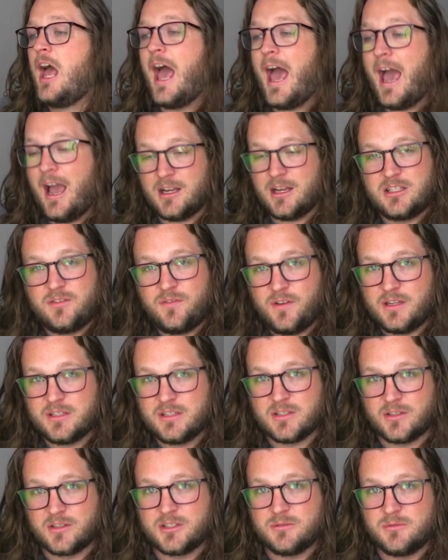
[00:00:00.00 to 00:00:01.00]
activate his
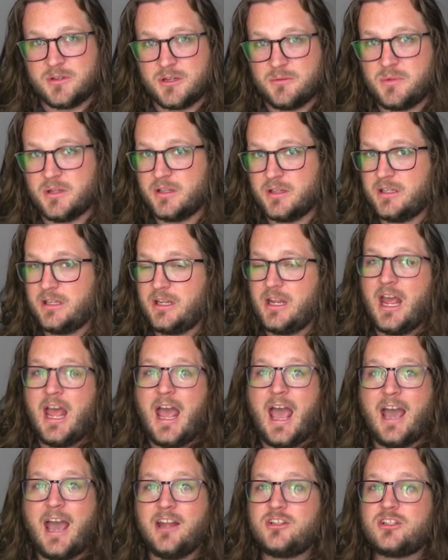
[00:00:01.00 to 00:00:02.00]
ultimate ability
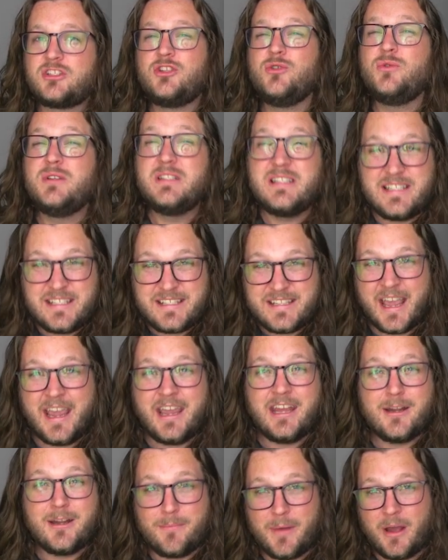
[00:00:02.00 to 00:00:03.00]
and just do
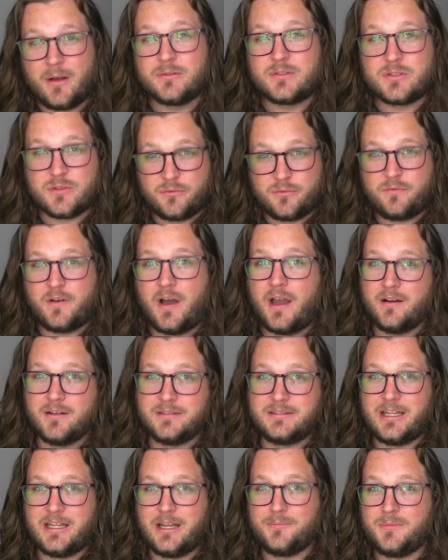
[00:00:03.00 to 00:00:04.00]
insane amounts of fire
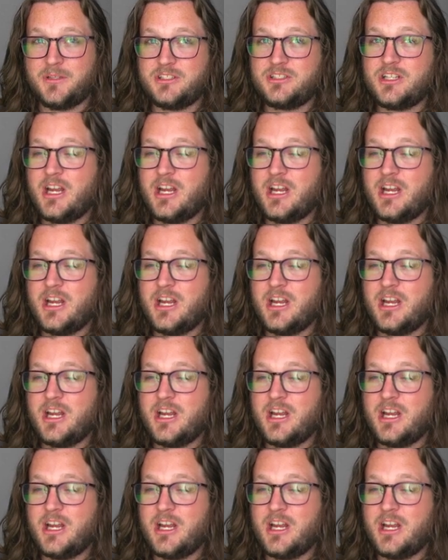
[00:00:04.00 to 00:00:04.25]
damage